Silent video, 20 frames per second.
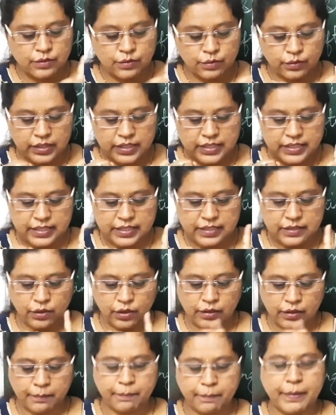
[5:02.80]
So this is
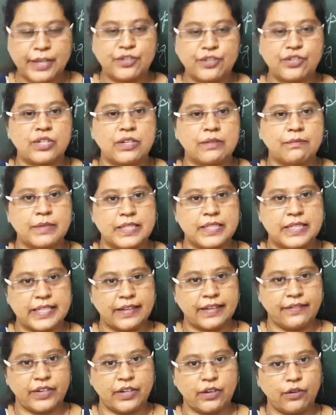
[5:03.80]
on page number
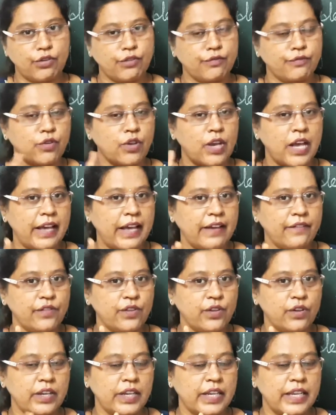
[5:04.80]
7. Now if you
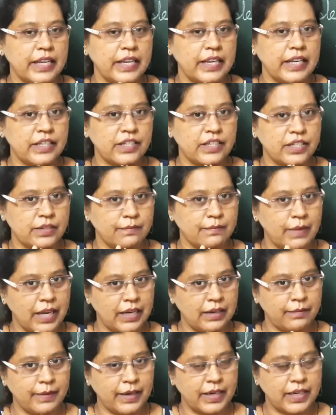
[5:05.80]
have your English
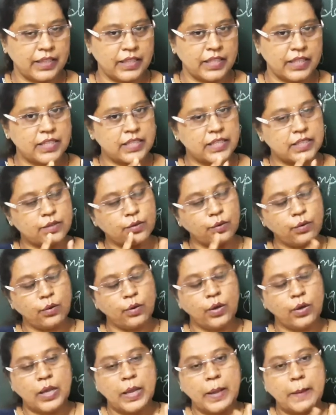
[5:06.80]
Balbharti,
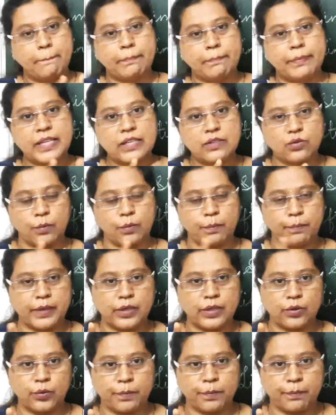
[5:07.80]
so please
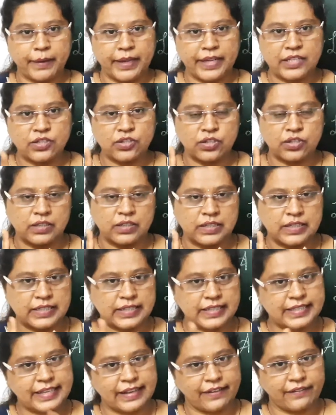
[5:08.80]
open to page
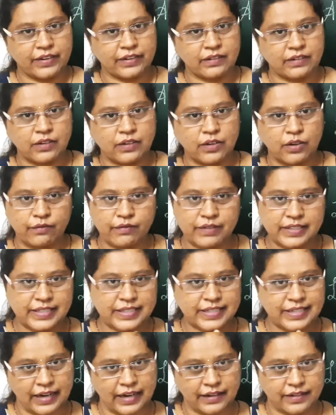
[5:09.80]
7. Now we'll
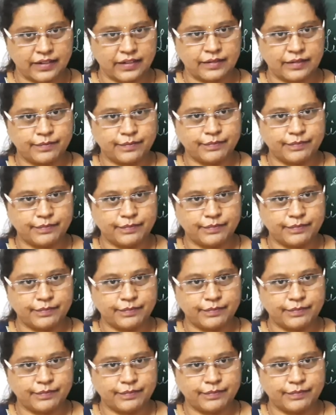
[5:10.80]
start.